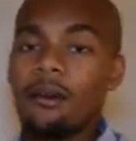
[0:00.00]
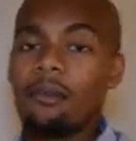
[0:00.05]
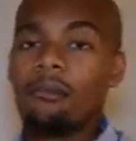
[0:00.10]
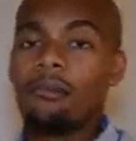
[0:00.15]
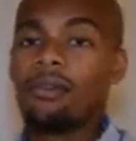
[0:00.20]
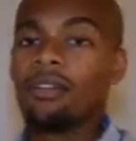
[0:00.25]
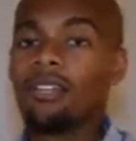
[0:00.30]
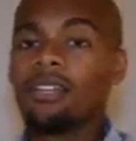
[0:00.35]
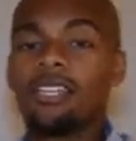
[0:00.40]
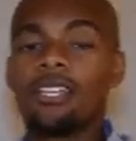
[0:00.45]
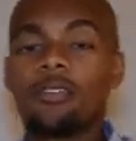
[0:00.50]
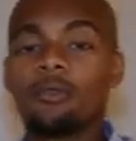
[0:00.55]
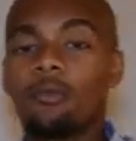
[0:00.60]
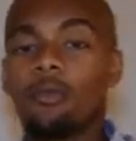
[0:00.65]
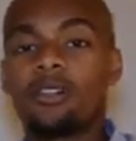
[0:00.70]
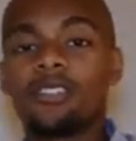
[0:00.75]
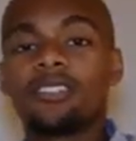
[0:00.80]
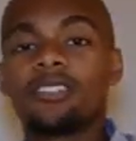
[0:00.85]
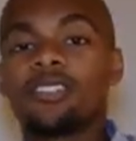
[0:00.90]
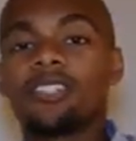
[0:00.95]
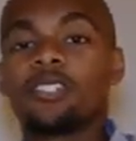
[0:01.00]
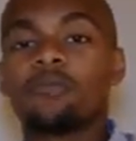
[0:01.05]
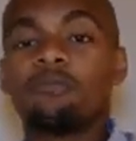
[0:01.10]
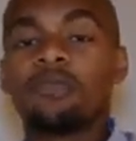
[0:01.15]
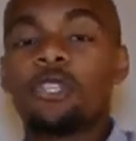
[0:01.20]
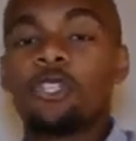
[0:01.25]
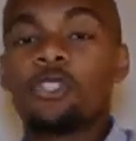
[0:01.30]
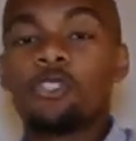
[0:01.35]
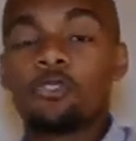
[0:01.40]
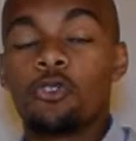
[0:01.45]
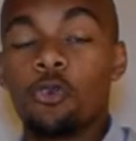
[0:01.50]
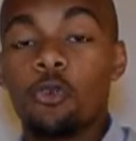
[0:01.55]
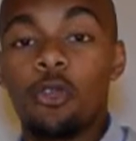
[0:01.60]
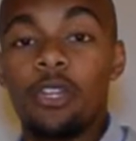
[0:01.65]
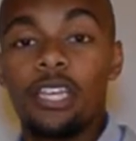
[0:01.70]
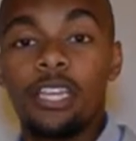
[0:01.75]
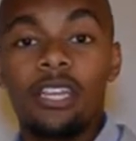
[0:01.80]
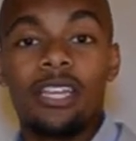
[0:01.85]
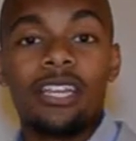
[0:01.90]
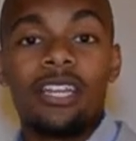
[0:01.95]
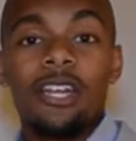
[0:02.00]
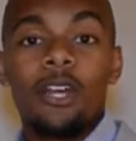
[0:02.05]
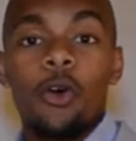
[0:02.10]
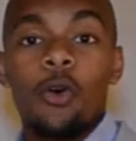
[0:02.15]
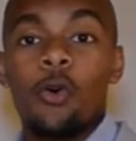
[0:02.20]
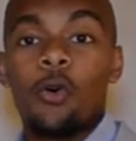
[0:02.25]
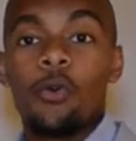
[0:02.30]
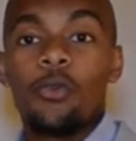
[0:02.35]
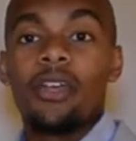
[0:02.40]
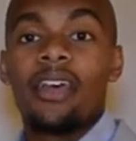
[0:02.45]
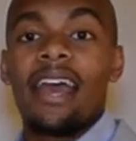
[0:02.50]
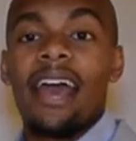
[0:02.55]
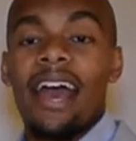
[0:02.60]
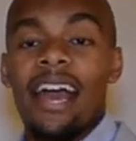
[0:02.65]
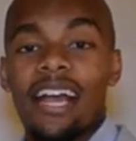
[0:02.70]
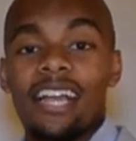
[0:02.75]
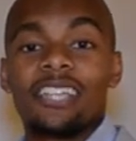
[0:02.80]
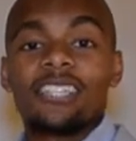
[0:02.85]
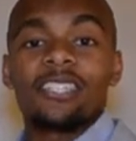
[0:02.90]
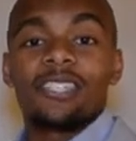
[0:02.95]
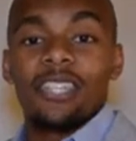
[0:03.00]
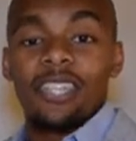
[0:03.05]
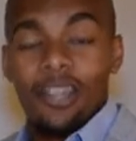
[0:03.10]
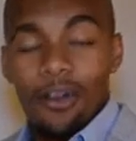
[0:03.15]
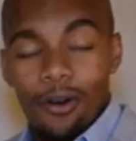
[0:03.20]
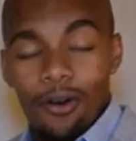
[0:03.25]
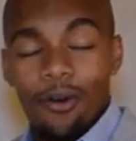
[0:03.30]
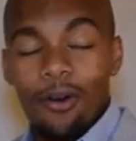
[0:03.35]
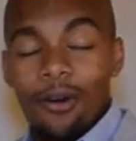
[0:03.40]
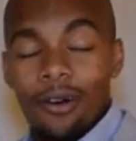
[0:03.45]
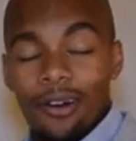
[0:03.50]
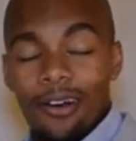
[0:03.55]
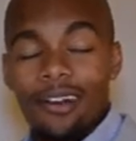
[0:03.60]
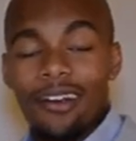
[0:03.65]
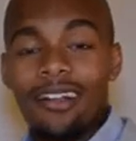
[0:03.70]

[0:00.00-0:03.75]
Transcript: but a leader wants to just be truly who they actually are.